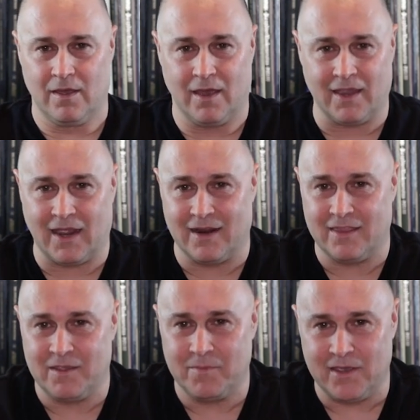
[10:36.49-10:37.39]
I got
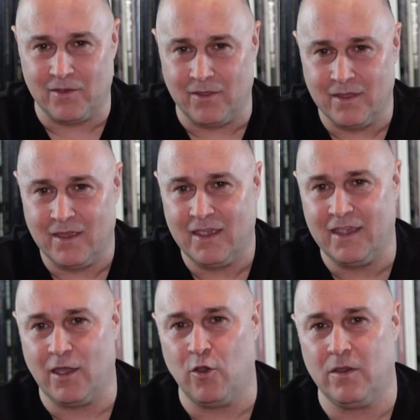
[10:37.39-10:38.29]
an email.
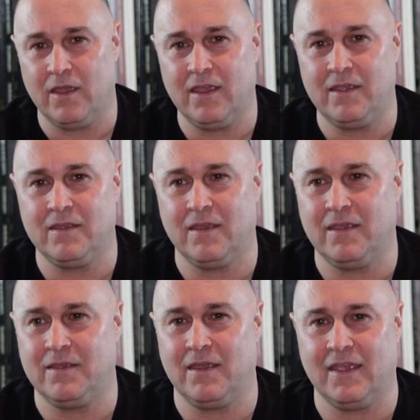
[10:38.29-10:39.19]
He
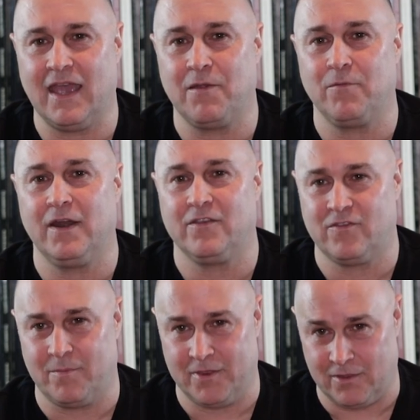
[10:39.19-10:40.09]
got rid of
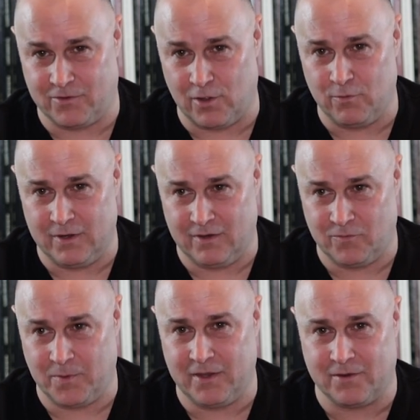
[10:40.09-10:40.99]
some of the toe in the
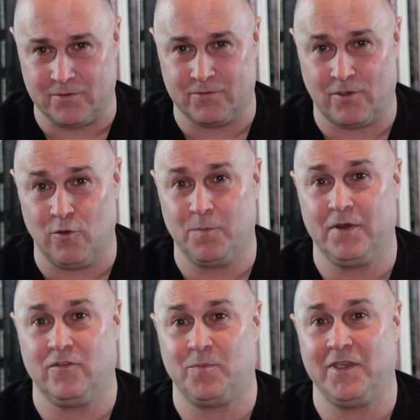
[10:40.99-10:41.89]
speakers,
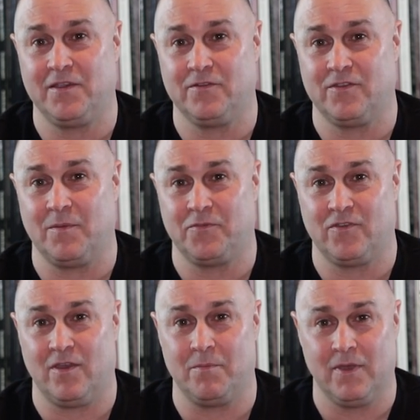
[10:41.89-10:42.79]
opened the speakers up
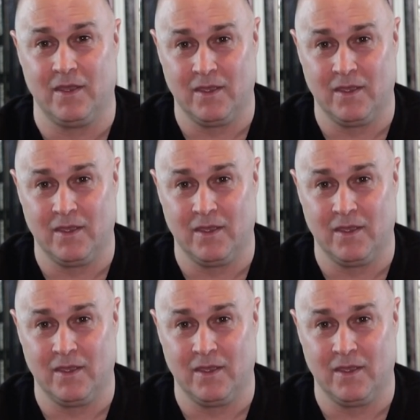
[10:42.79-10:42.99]
some,